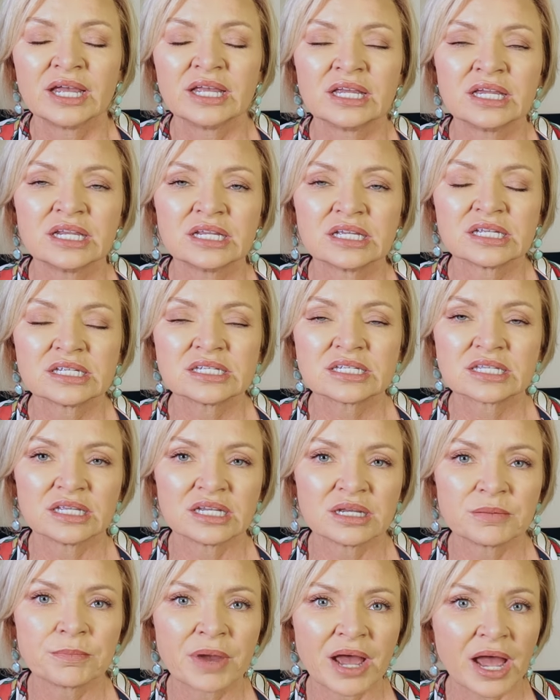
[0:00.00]
It is
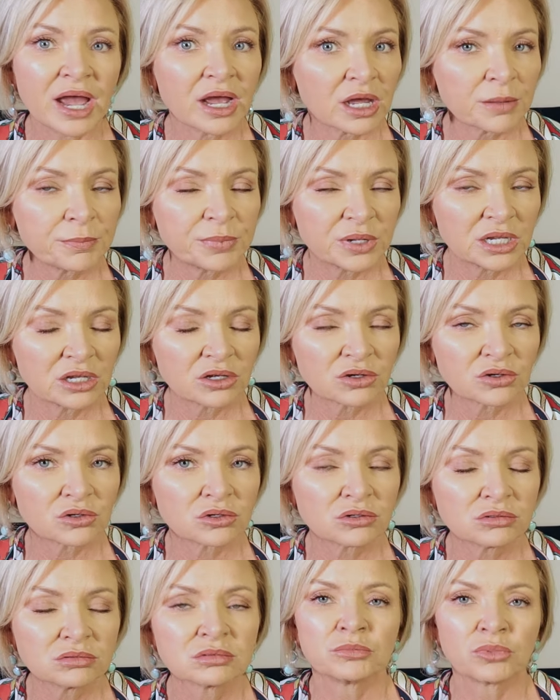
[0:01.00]
the back
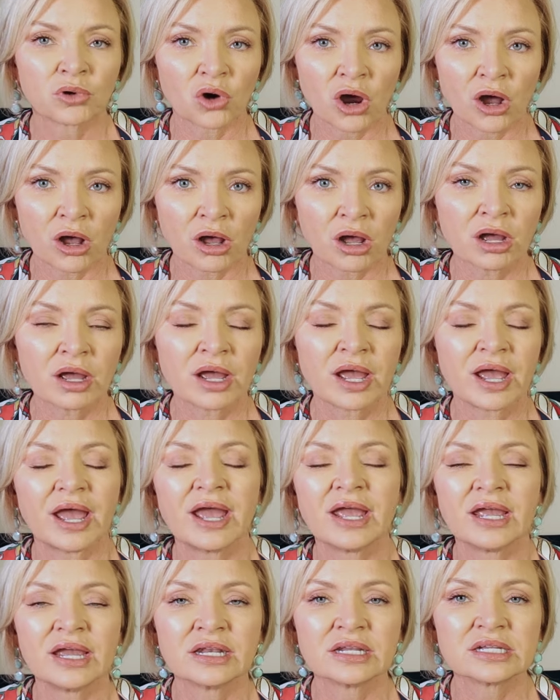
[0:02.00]
appeal bra,
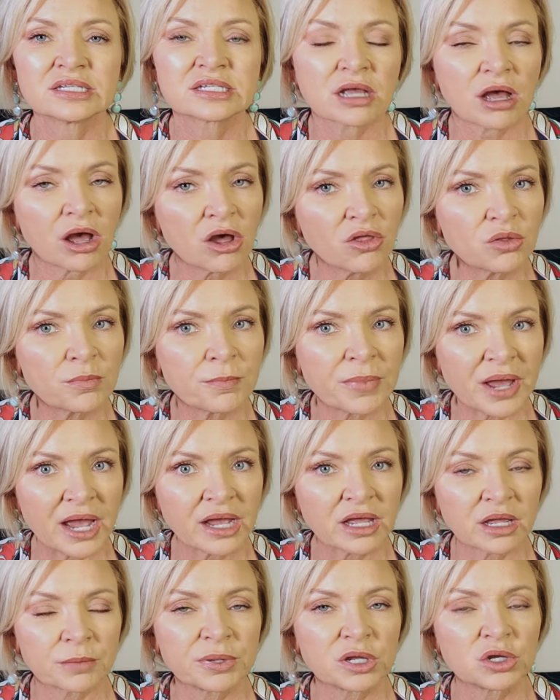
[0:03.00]
and it's called the
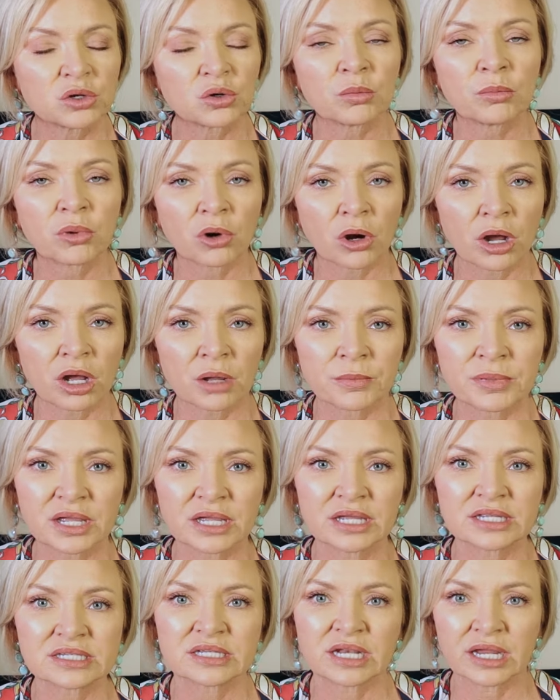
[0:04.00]
back appeal bra
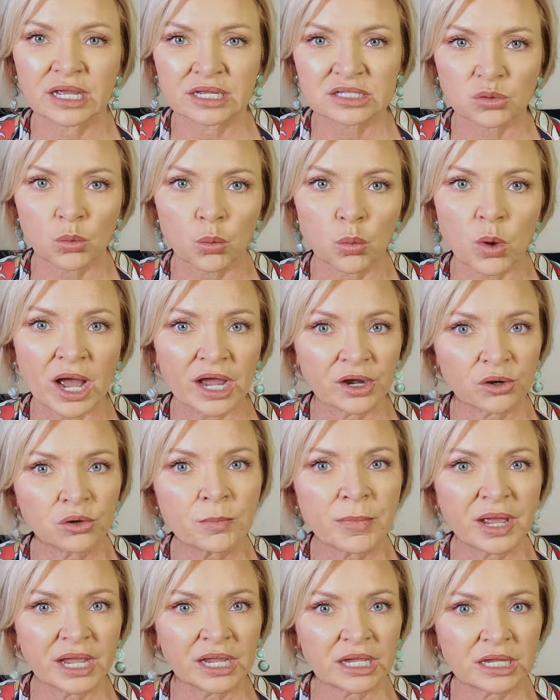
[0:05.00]
because it has a wider
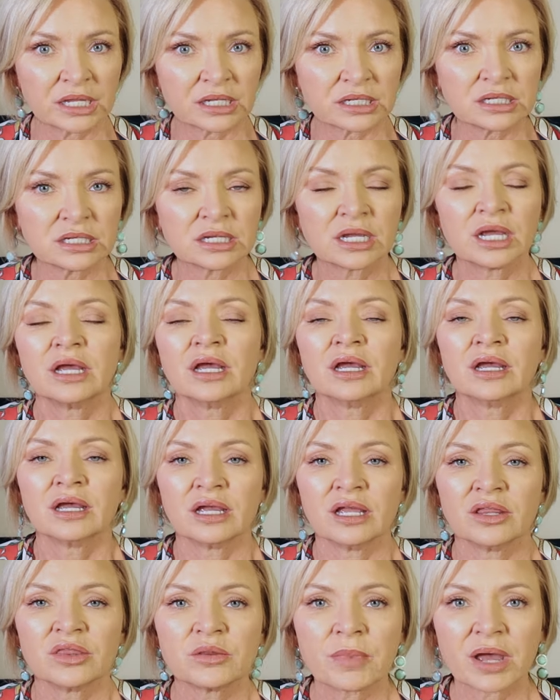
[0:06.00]
band
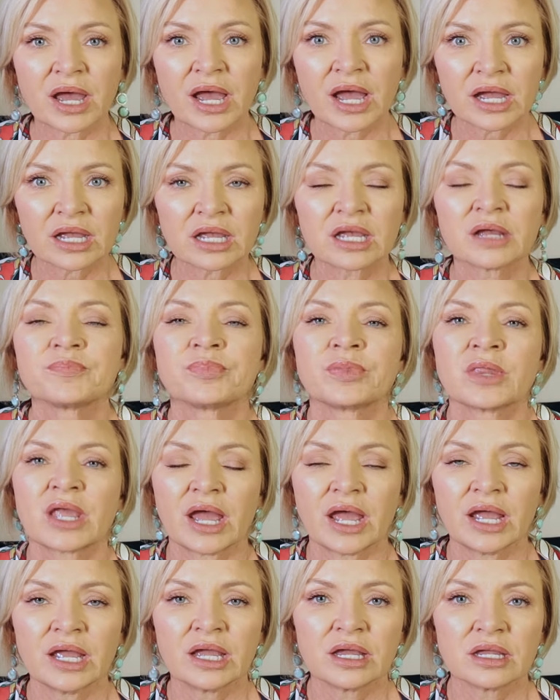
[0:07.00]
in the back,
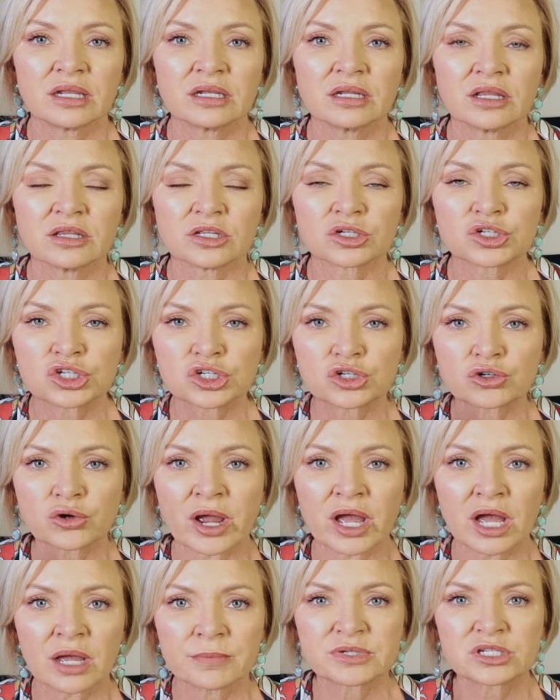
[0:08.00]
and the
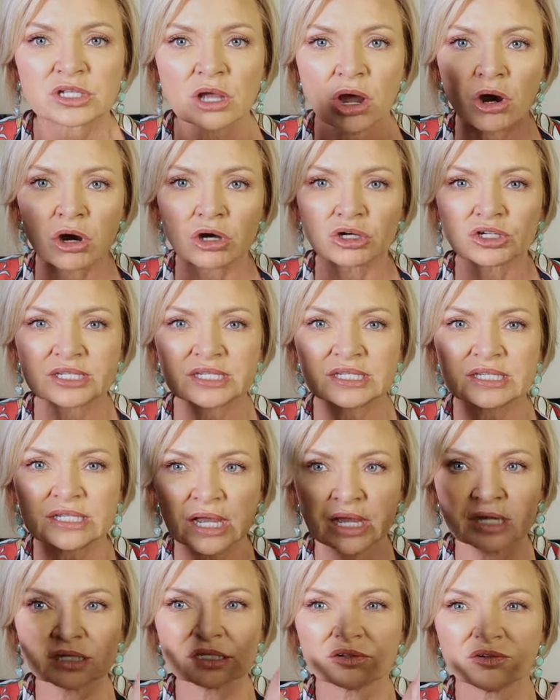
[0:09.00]
straps are
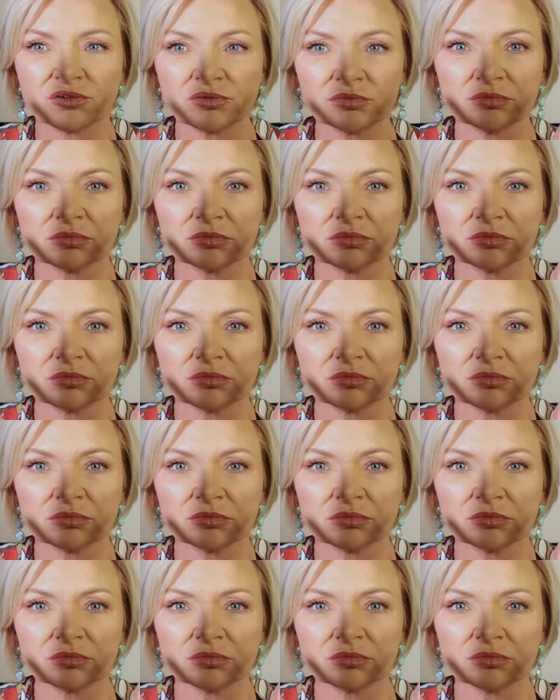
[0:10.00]
set